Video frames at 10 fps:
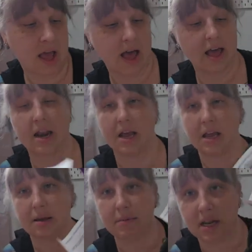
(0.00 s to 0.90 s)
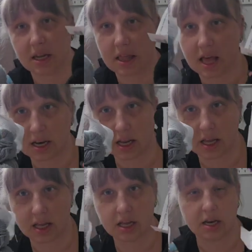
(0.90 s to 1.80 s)
And I am knitting that
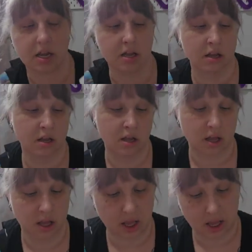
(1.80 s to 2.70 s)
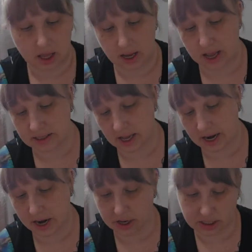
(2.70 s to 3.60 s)
in Cascade
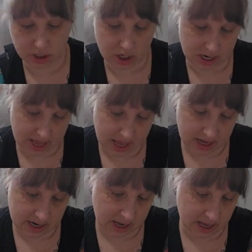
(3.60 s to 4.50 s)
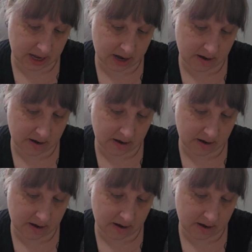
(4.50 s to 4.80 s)
Heritage again in